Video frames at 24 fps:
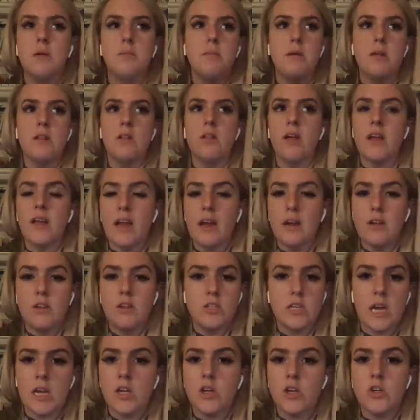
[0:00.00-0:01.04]
like how you
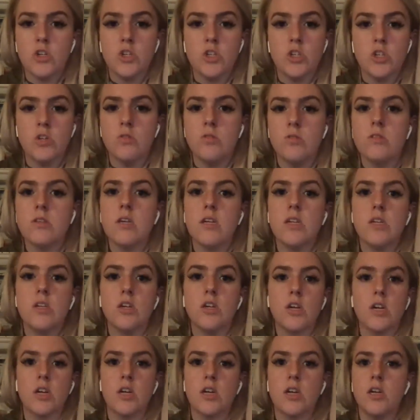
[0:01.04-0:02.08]
tie your shoes, and you're
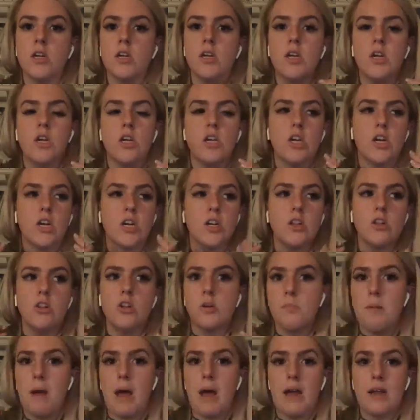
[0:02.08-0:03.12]
going to look
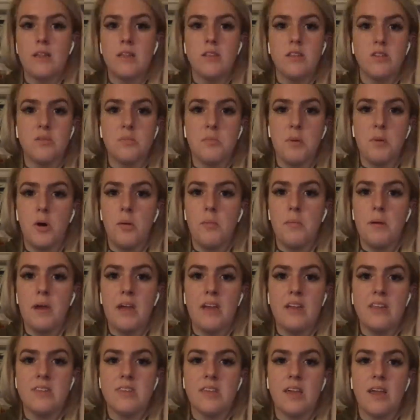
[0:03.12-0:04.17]
back in this moment
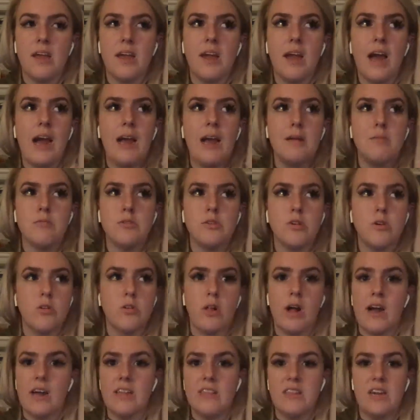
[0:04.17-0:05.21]
and say, I am so
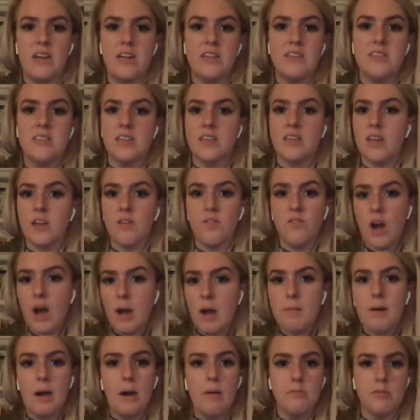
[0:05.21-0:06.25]
glad that I didn't give up.
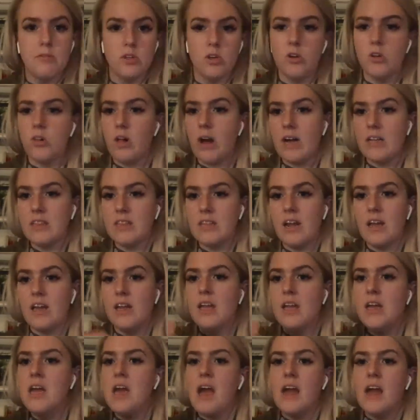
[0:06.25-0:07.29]
I'm so glad that
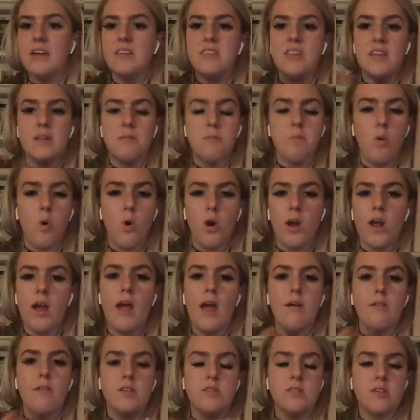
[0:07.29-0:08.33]
I did more
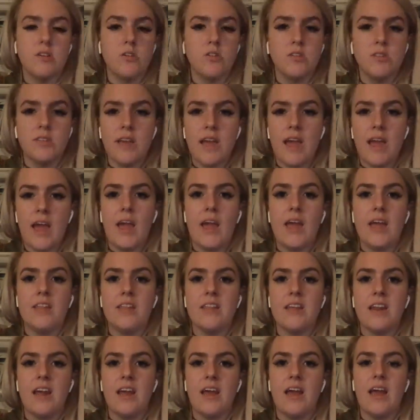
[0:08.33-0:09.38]
every single day, and
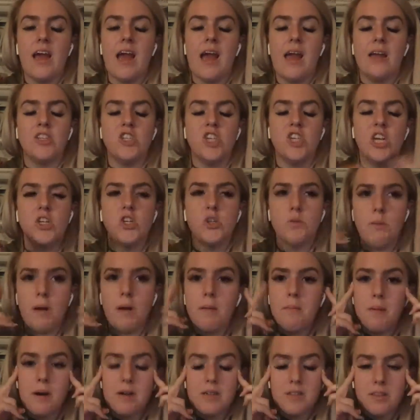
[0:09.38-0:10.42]
that I changed my
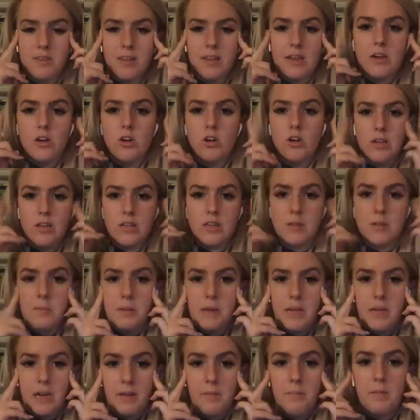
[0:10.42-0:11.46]
mindset early in the
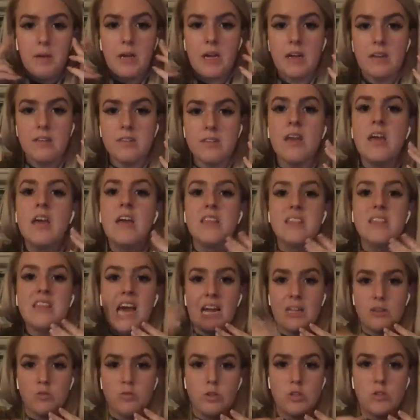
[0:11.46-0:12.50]
beginning, because
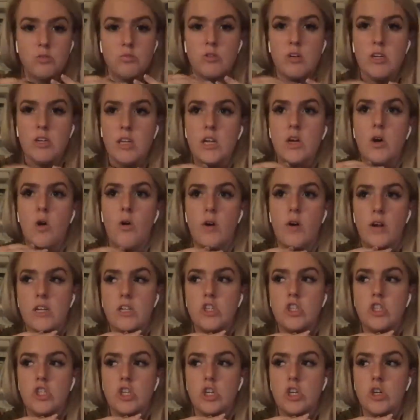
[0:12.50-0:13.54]
that's what's really going
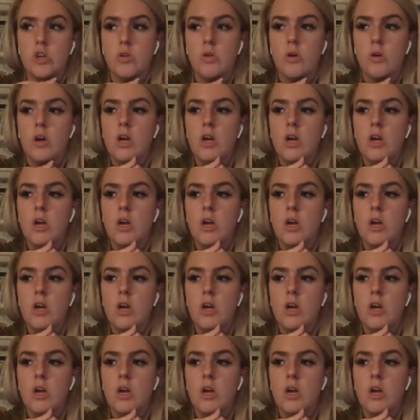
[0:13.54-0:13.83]
to